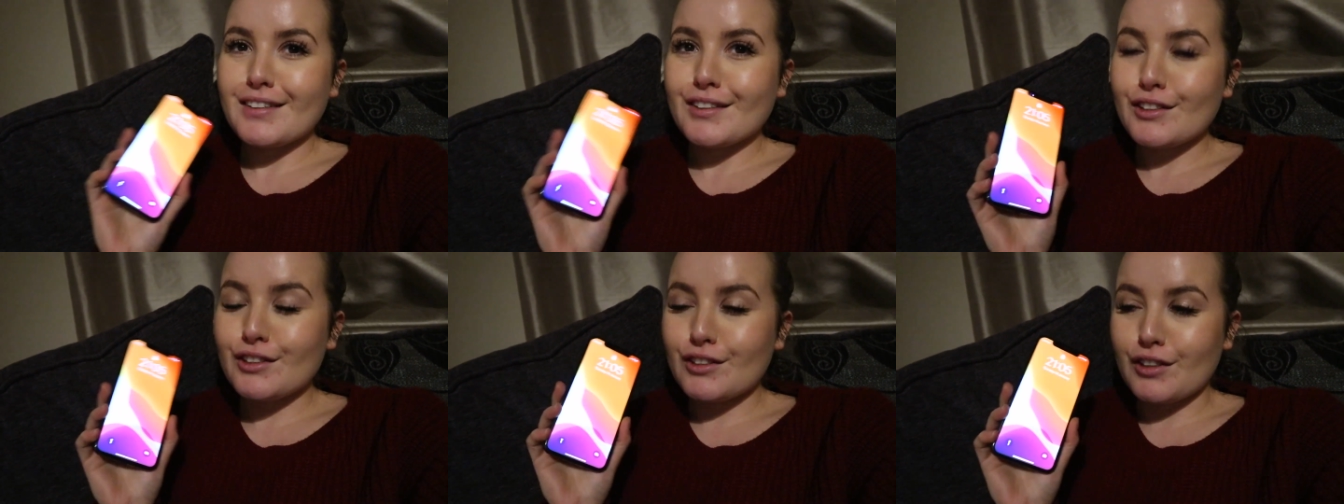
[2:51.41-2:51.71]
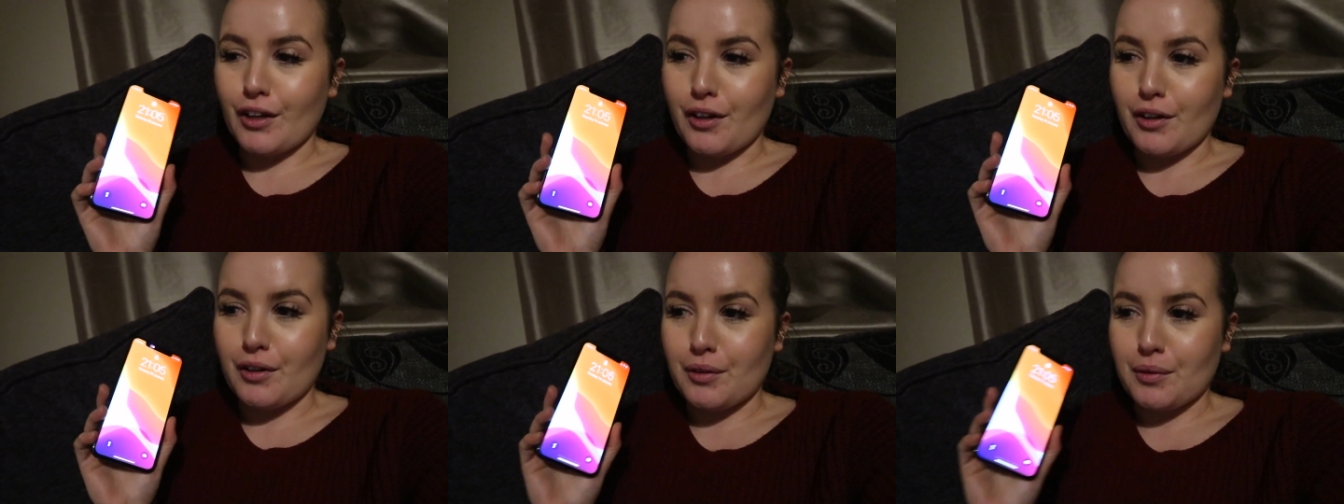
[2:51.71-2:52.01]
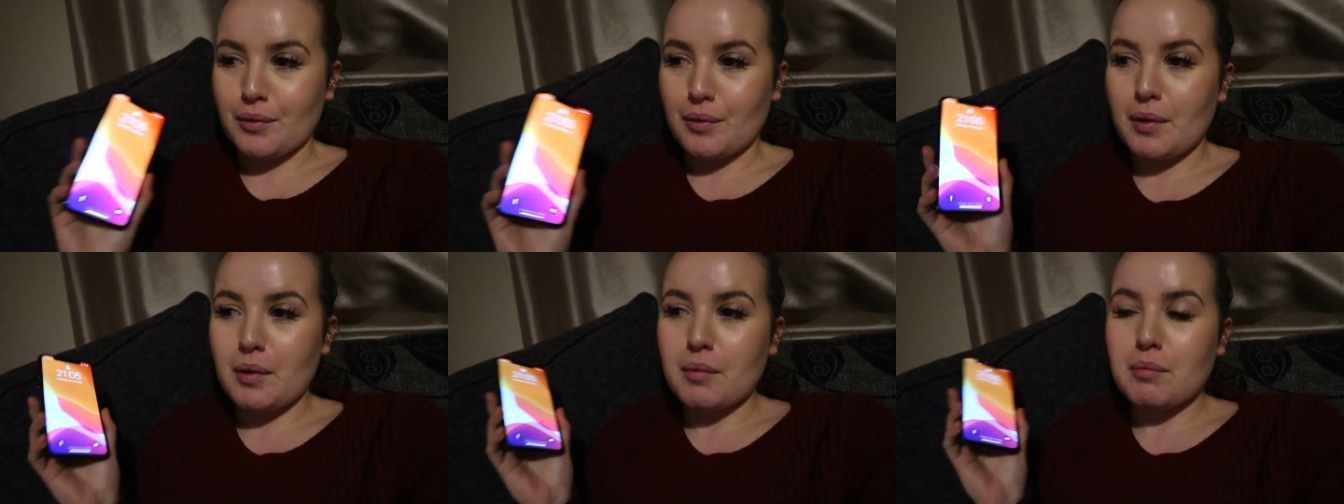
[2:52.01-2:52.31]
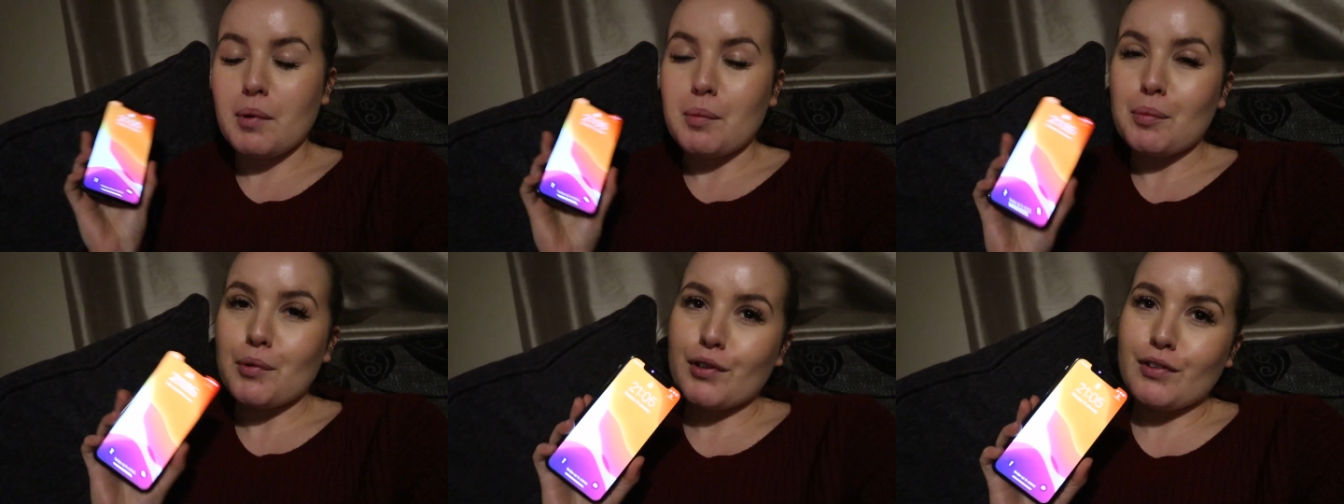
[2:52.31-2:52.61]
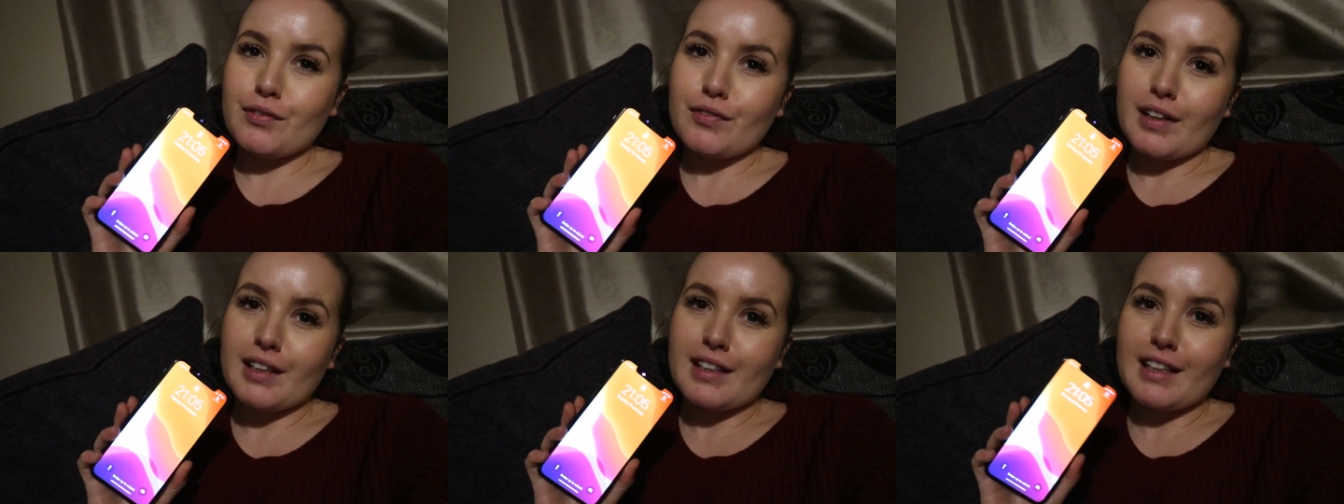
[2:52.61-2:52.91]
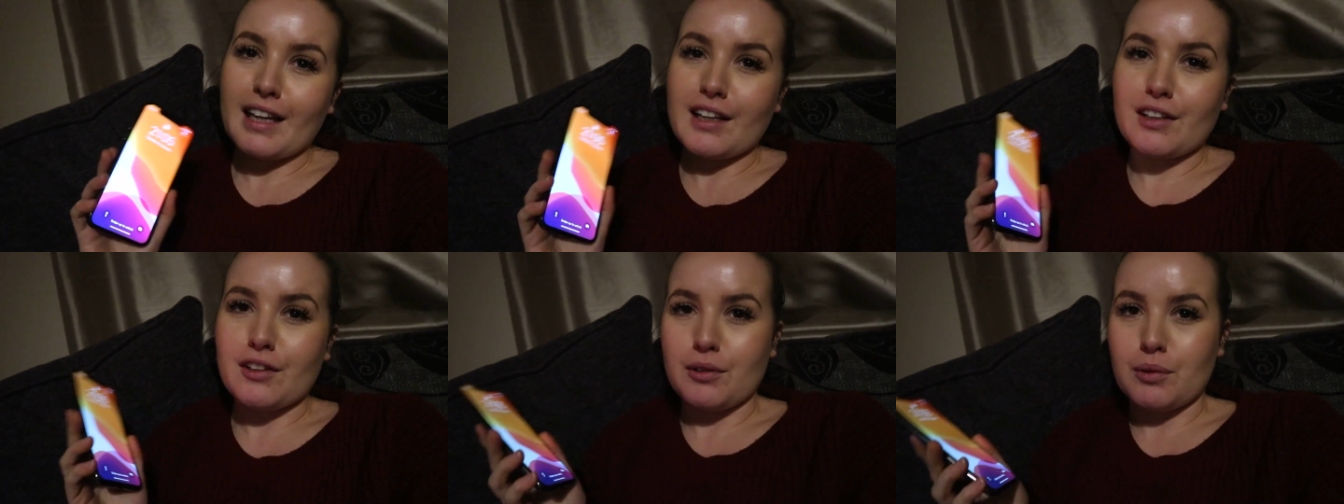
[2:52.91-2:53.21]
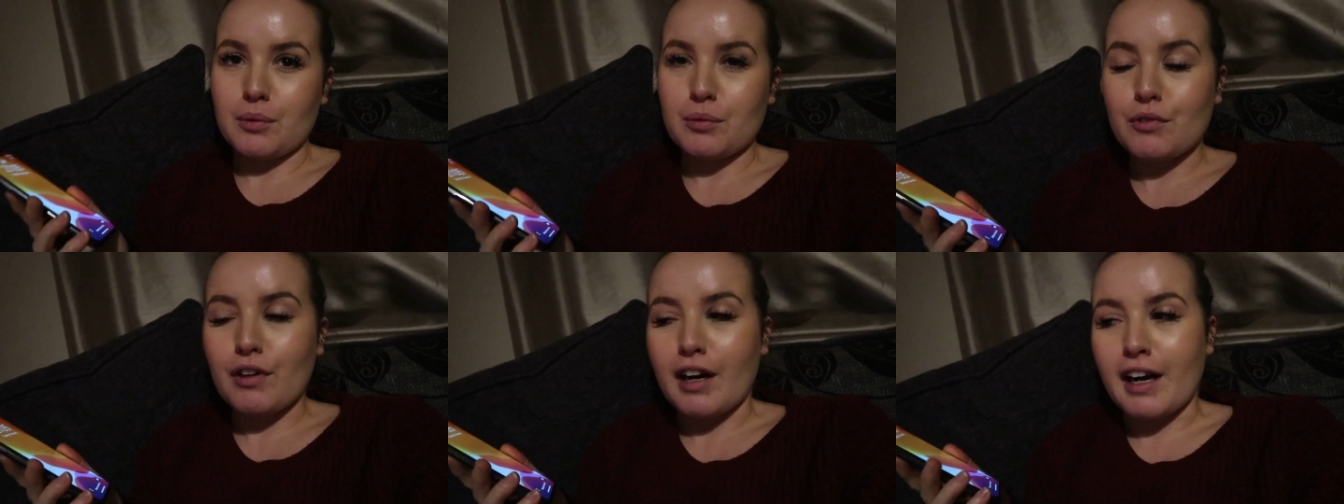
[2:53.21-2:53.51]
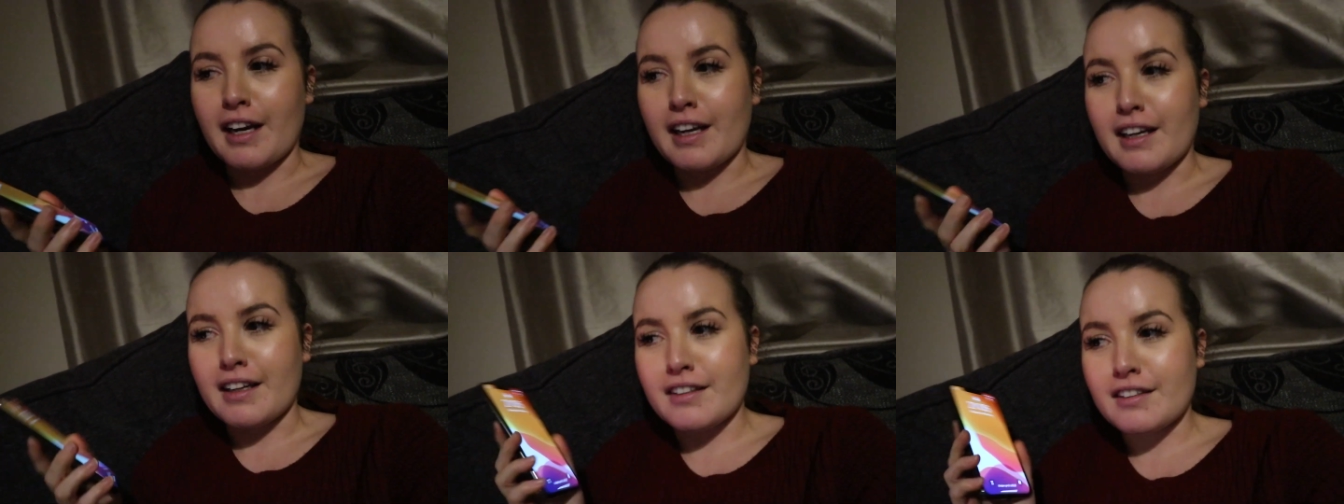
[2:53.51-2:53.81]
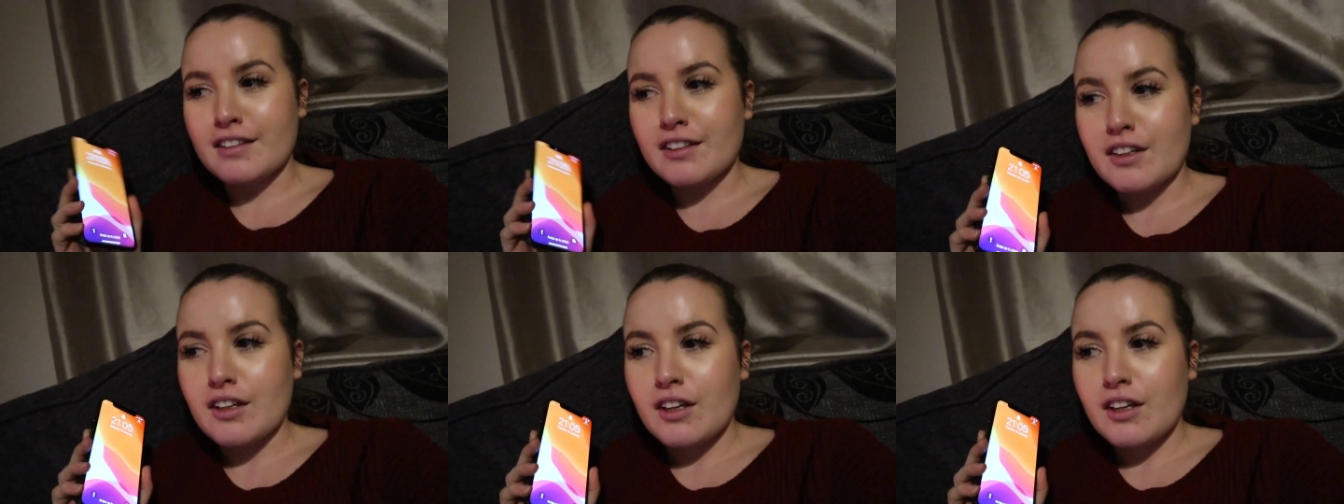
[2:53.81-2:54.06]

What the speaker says: So my boyfriend had an upgrade.